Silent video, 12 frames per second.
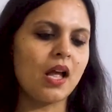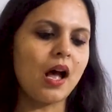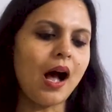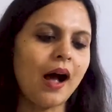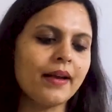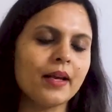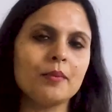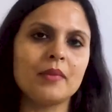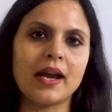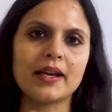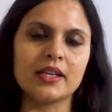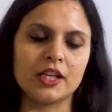I am
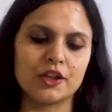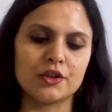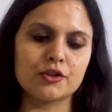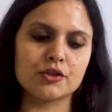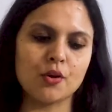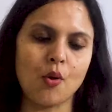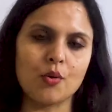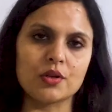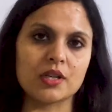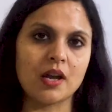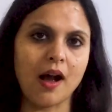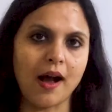9 years old.
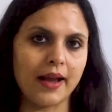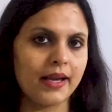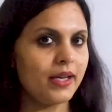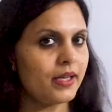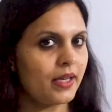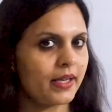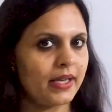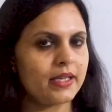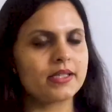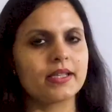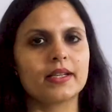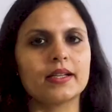I, again, it's